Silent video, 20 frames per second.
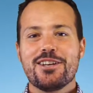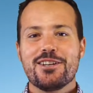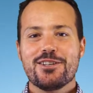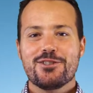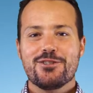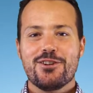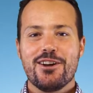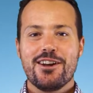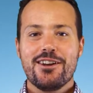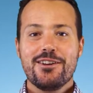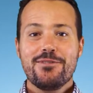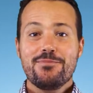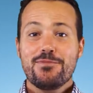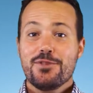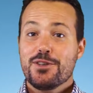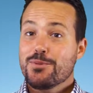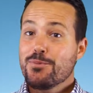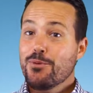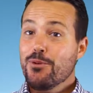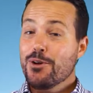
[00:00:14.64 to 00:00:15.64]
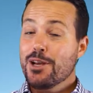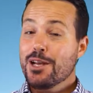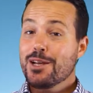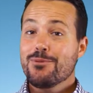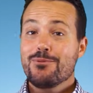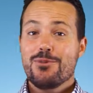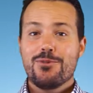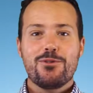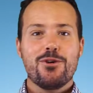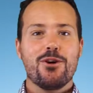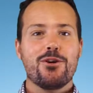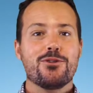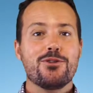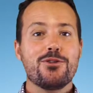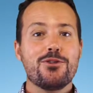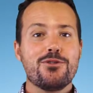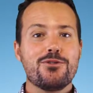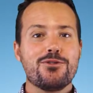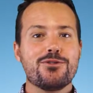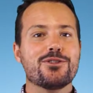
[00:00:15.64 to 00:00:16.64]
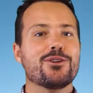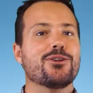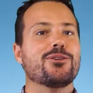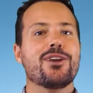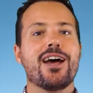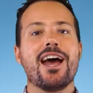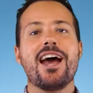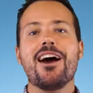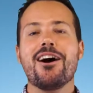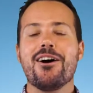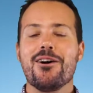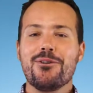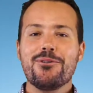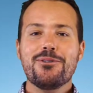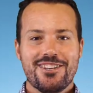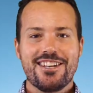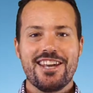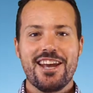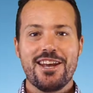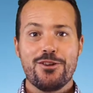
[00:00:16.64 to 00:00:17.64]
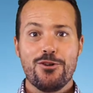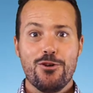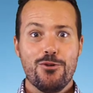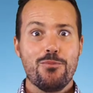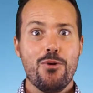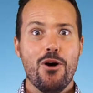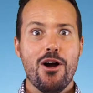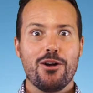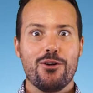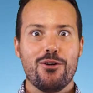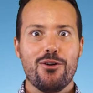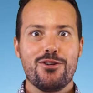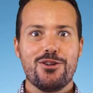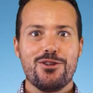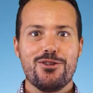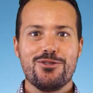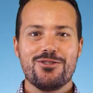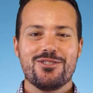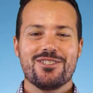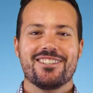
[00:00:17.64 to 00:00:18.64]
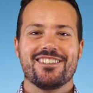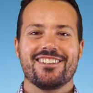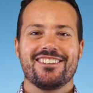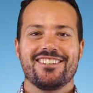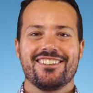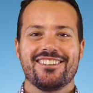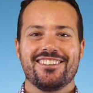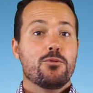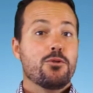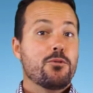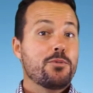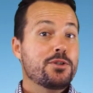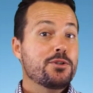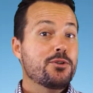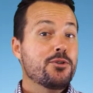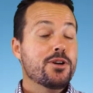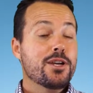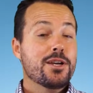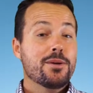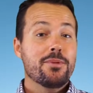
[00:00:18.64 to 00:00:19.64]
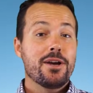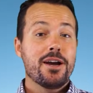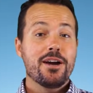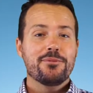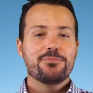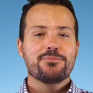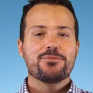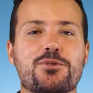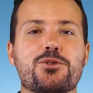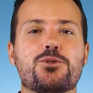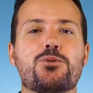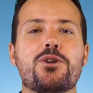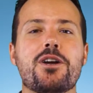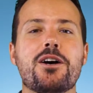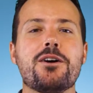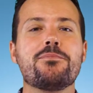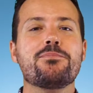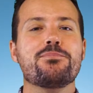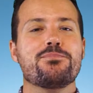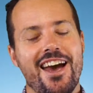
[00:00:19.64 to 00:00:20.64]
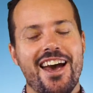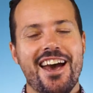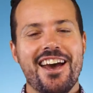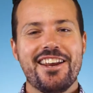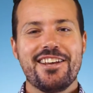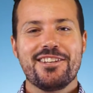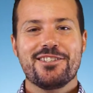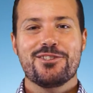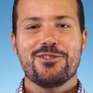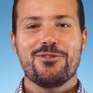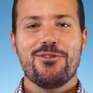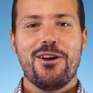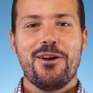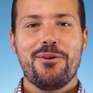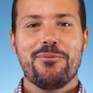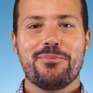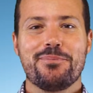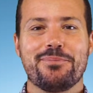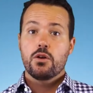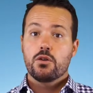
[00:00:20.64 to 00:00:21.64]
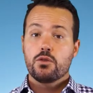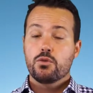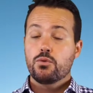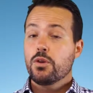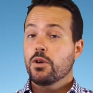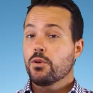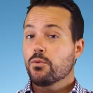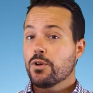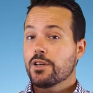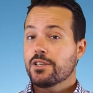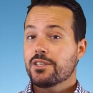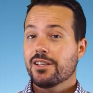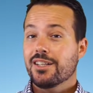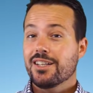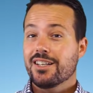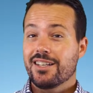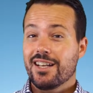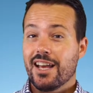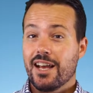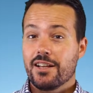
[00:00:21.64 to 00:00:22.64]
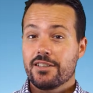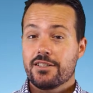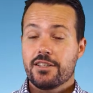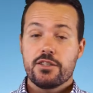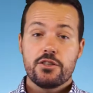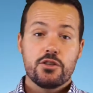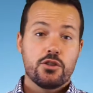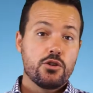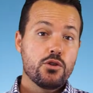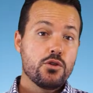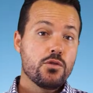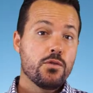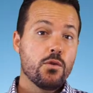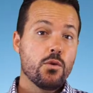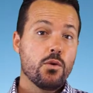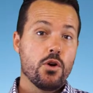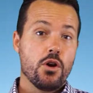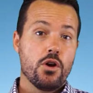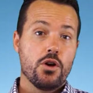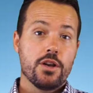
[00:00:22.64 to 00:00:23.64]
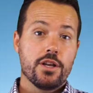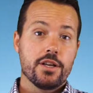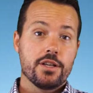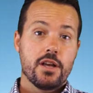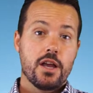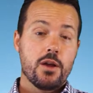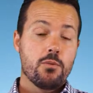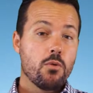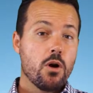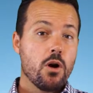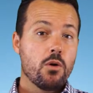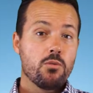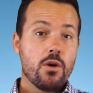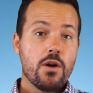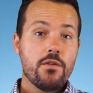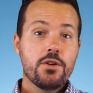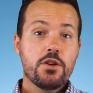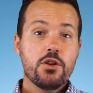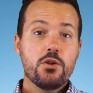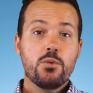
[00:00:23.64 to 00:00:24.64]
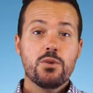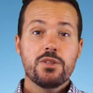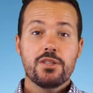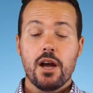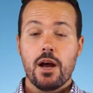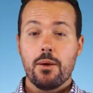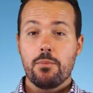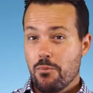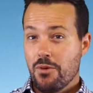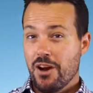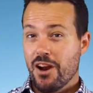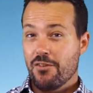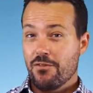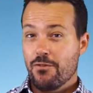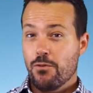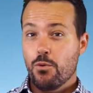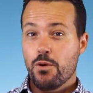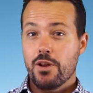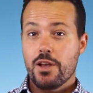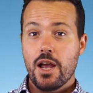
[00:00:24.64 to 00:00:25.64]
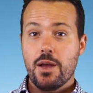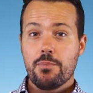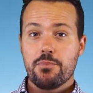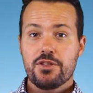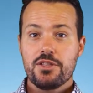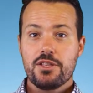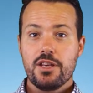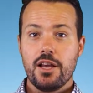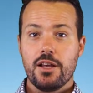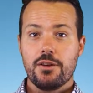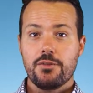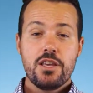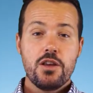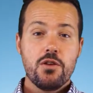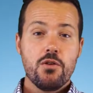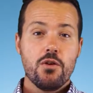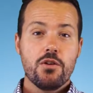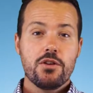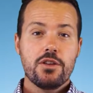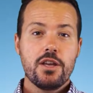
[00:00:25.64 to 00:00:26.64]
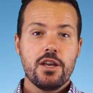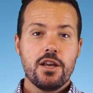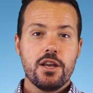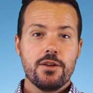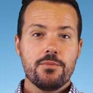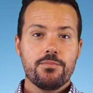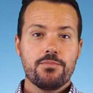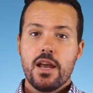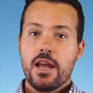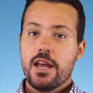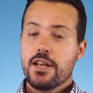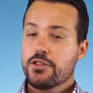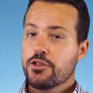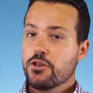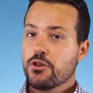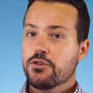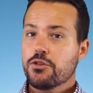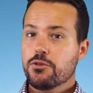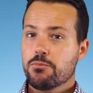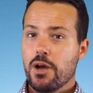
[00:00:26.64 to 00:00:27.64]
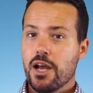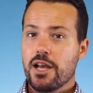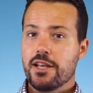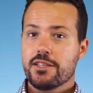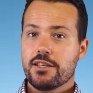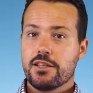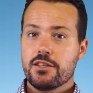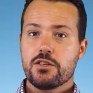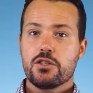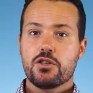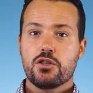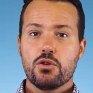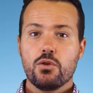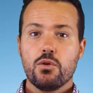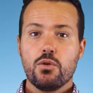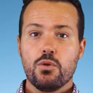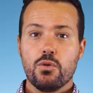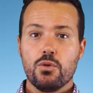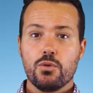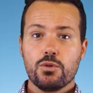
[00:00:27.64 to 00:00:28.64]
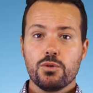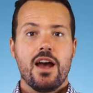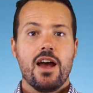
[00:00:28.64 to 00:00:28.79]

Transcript: in, Australia. This morning, we've got news on how to get your micro news. We'll be talking about Twitter and Instagram. Twitter recently announced its Q four earnings, and while revenue was up around forty-eight percent year on year, its user base has stalled,